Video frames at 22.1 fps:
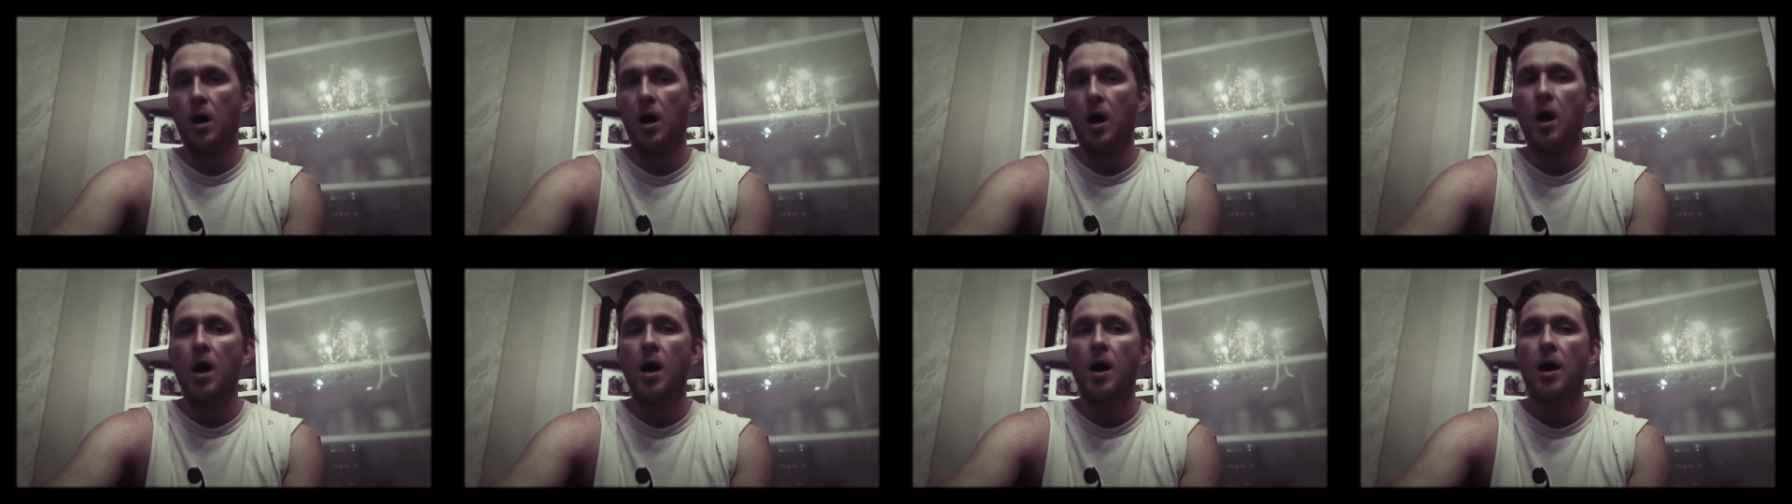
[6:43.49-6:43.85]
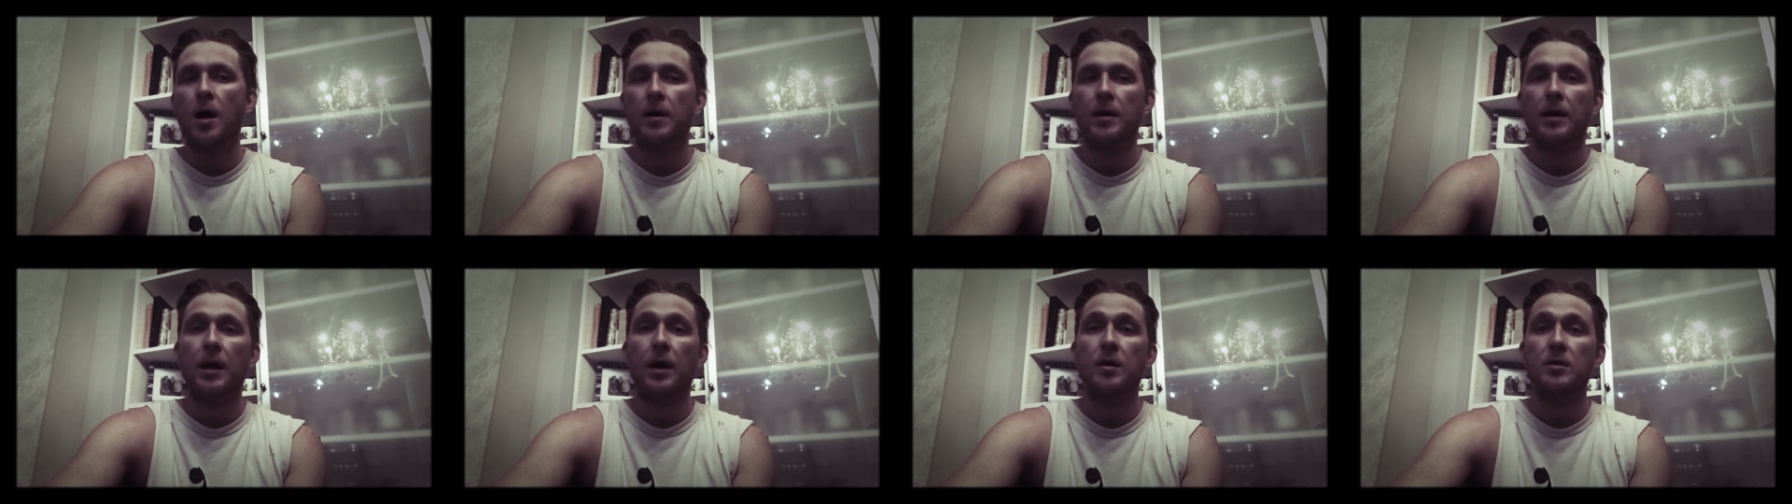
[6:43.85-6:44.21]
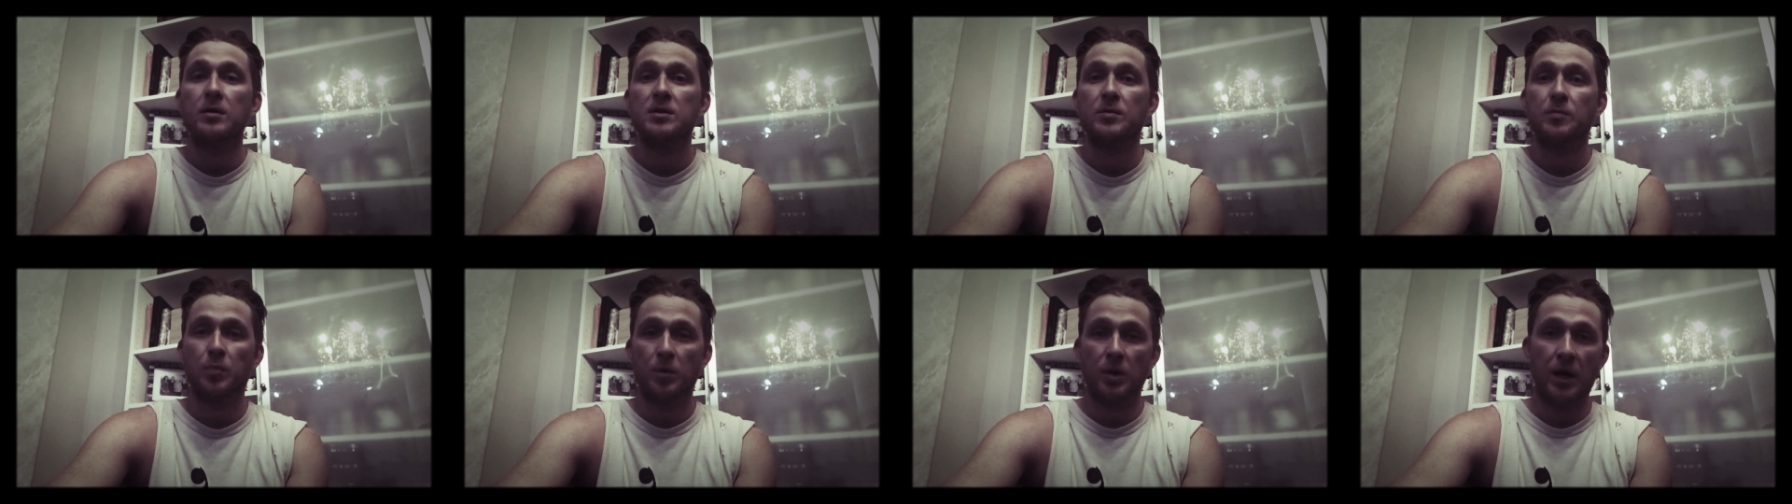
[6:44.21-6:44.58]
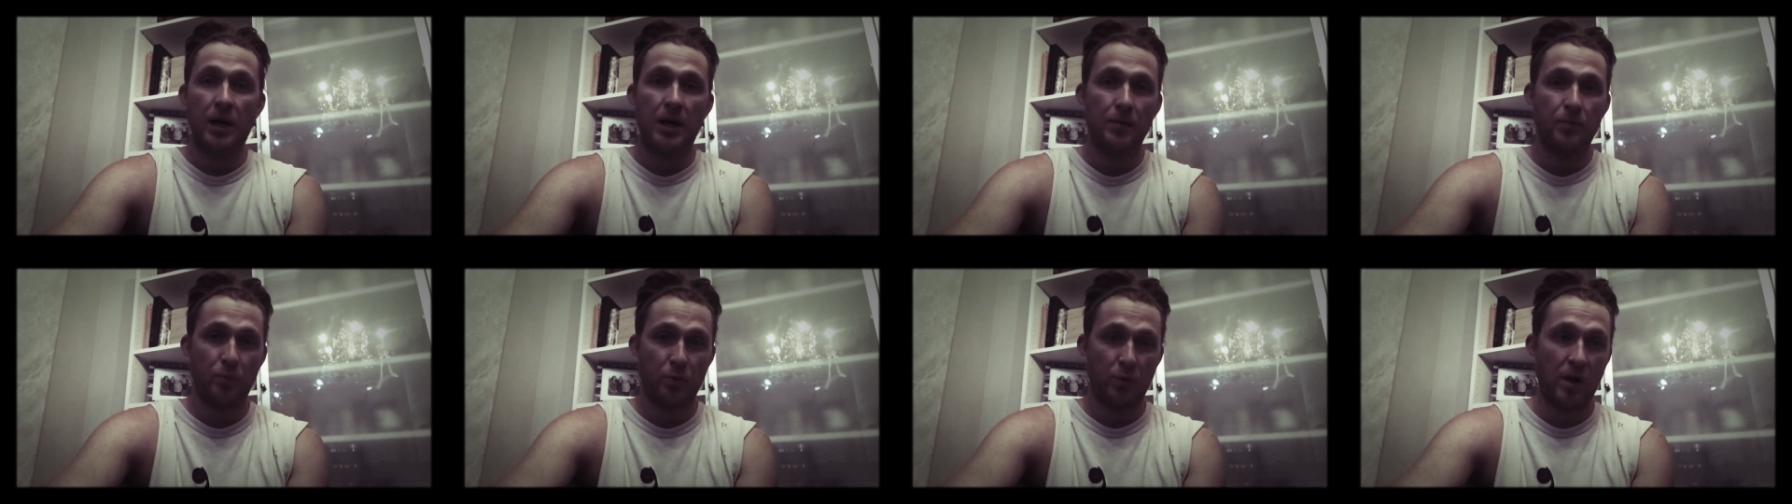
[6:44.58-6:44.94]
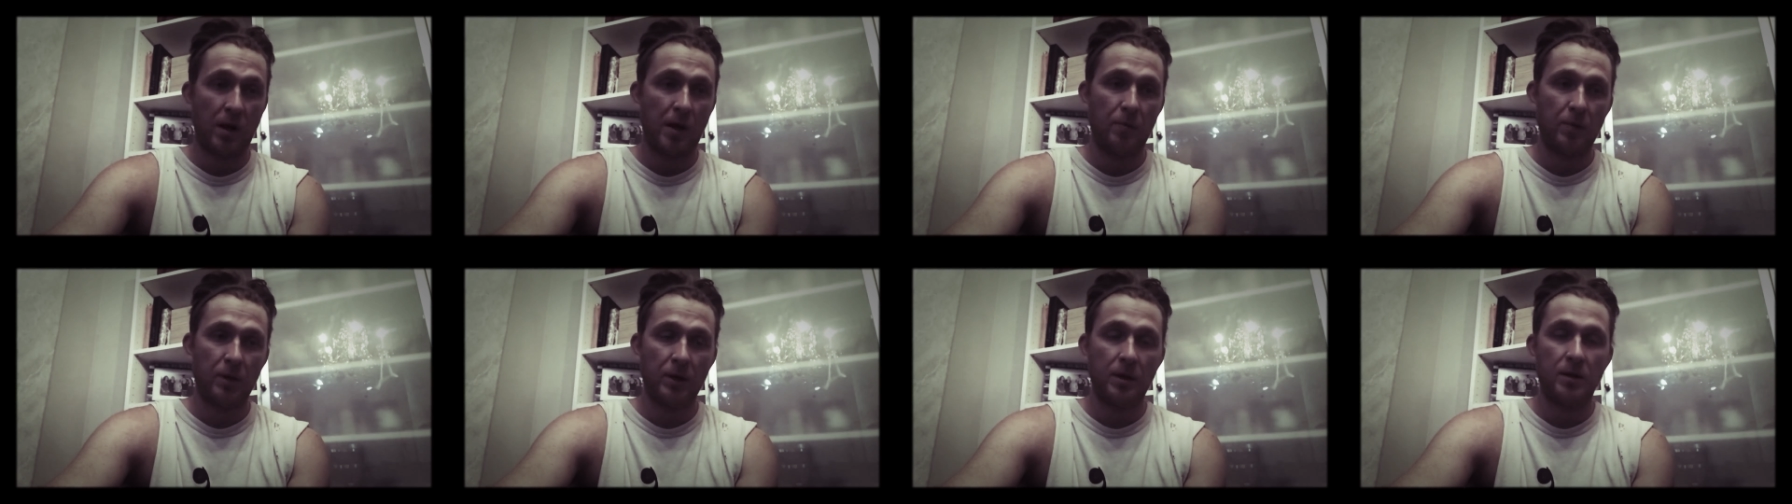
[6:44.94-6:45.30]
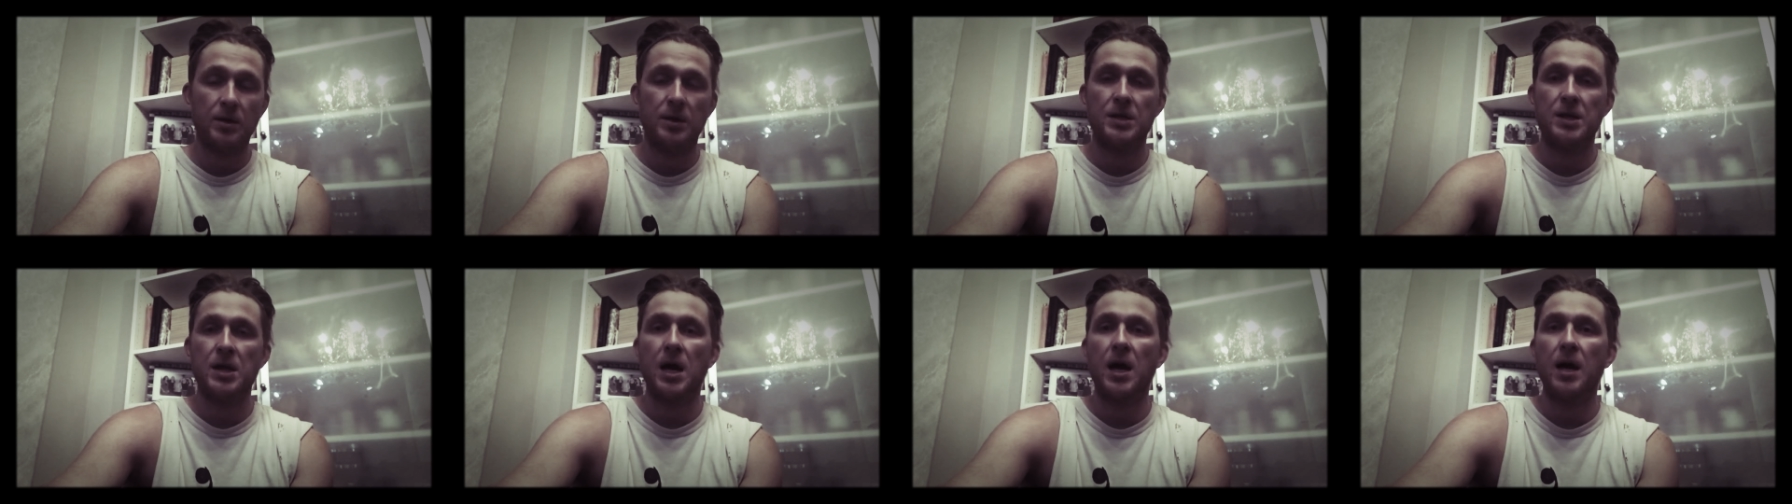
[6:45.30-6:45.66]
on how to play Probably
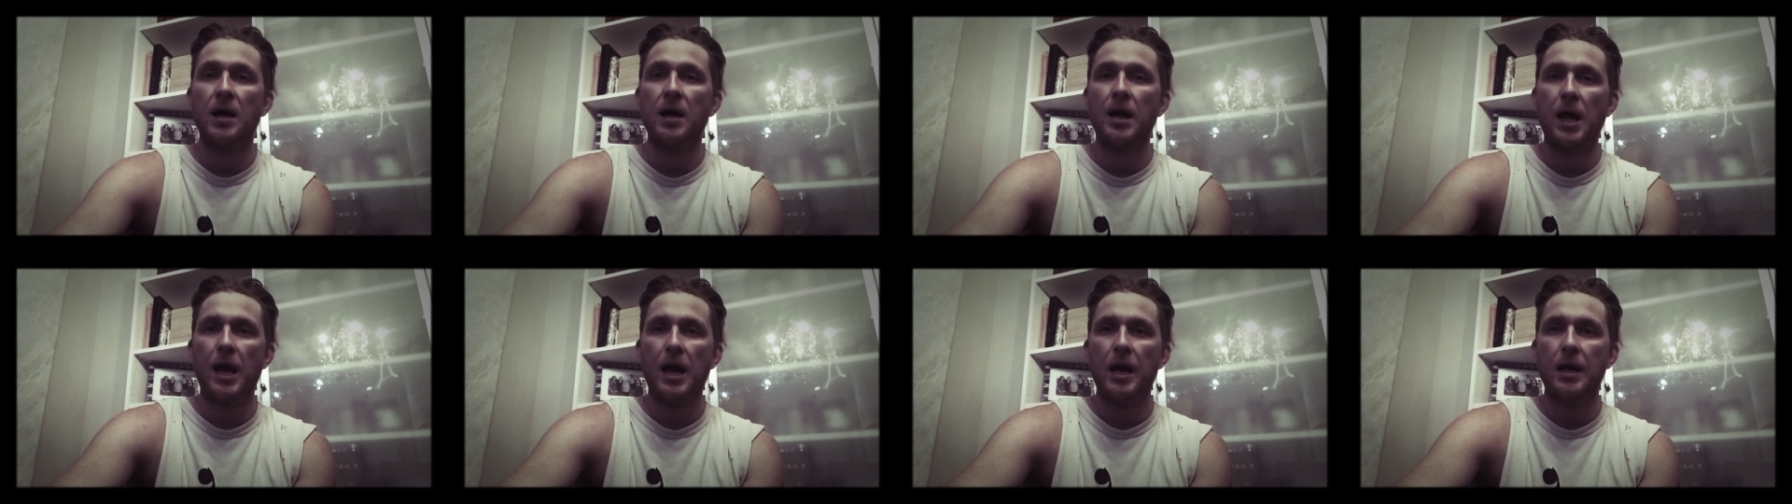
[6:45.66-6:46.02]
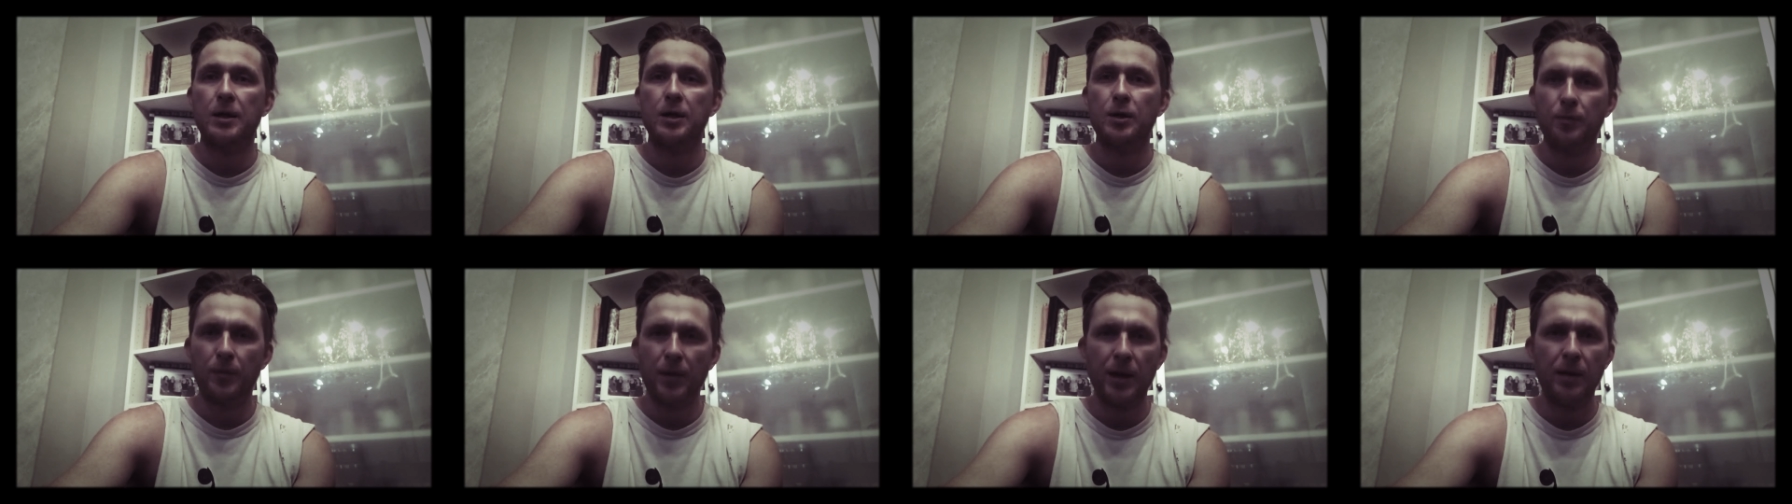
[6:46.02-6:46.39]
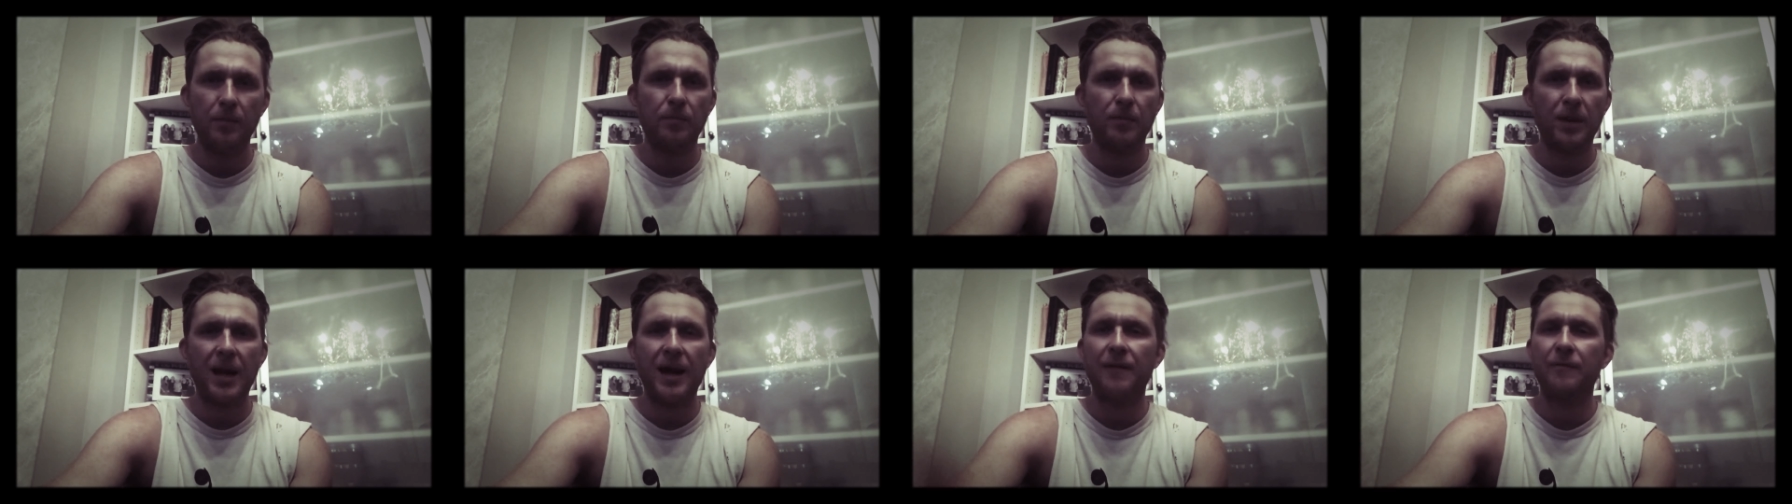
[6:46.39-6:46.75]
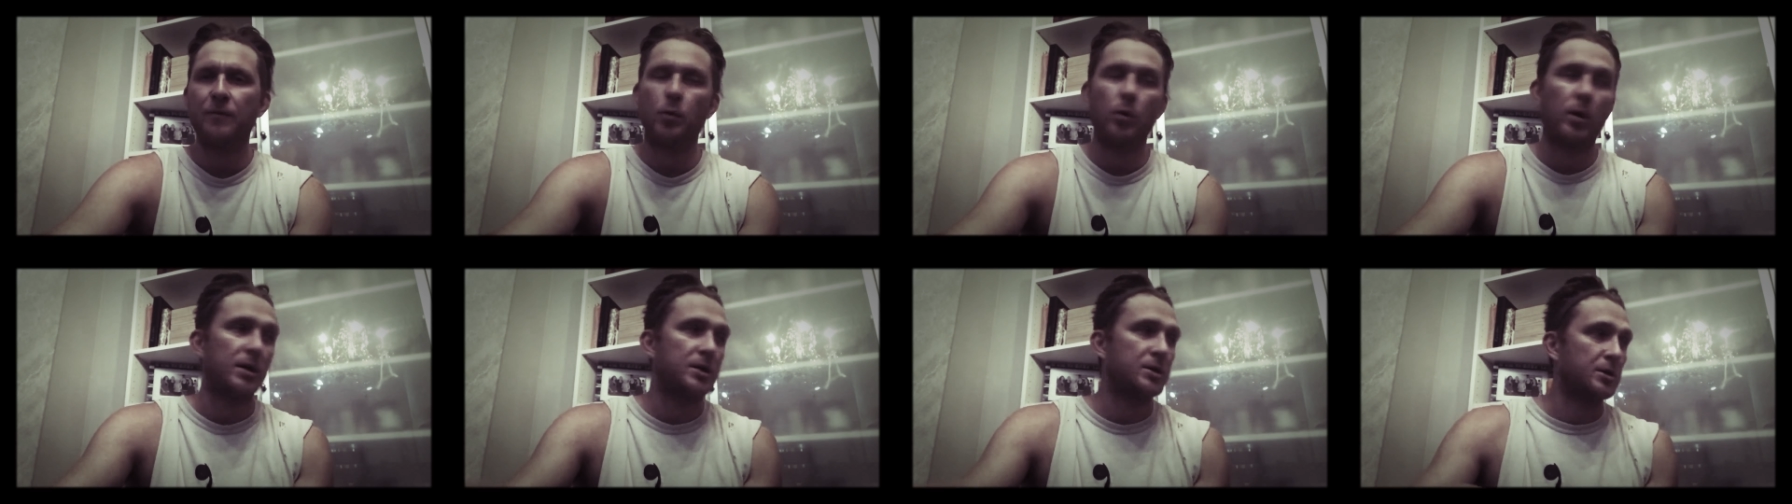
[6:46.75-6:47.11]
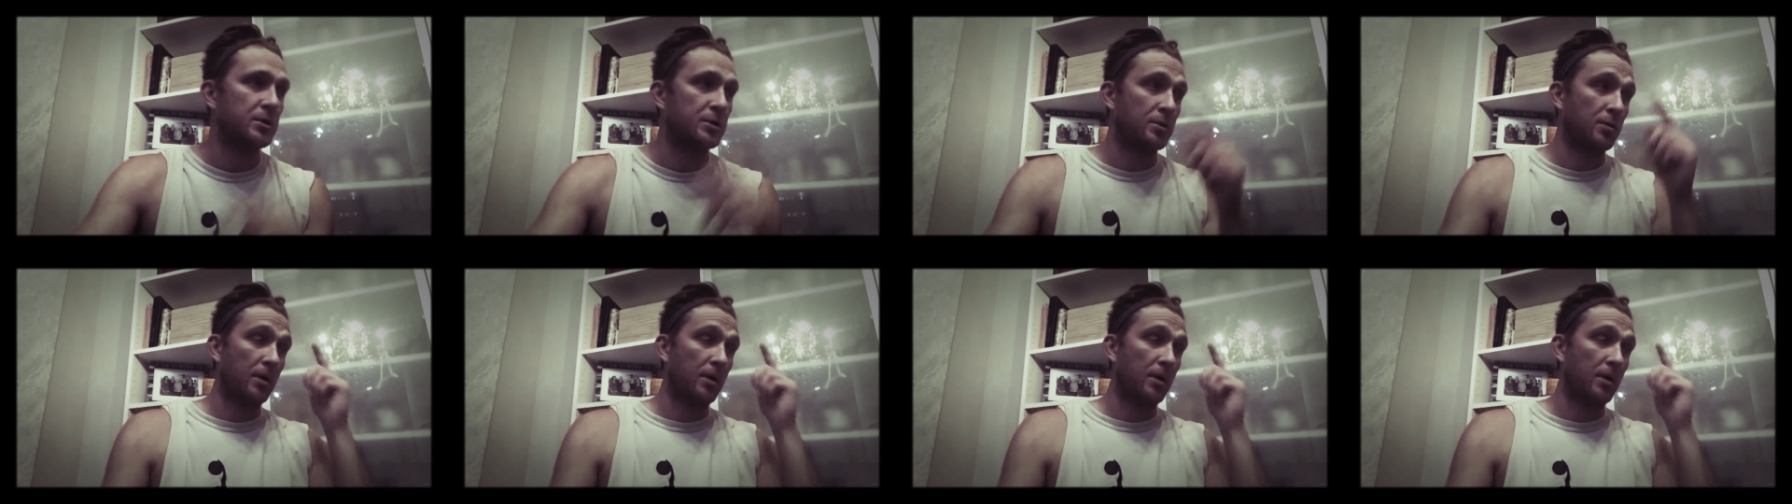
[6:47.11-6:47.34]
Gonna Die, and you may have questions.